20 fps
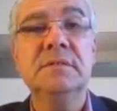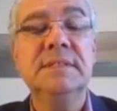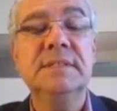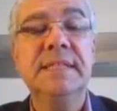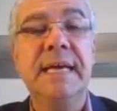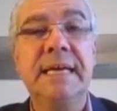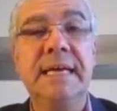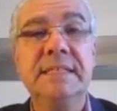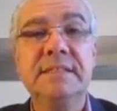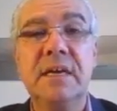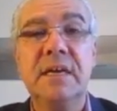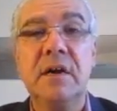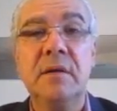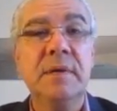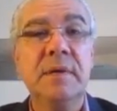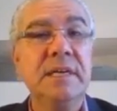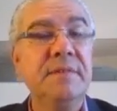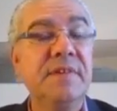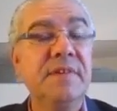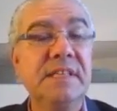that are
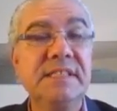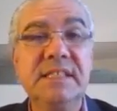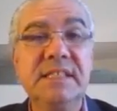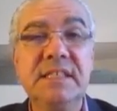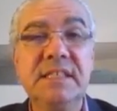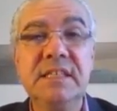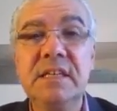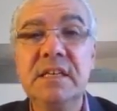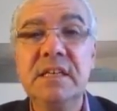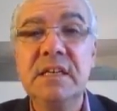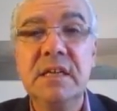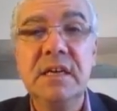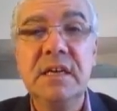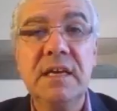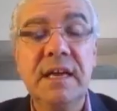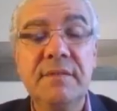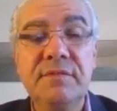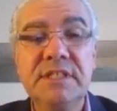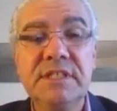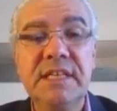manifested in
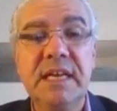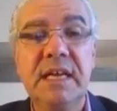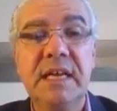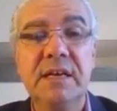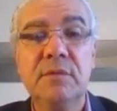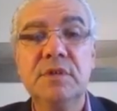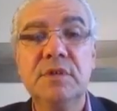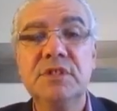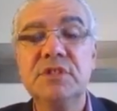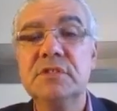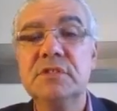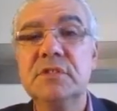everyday language.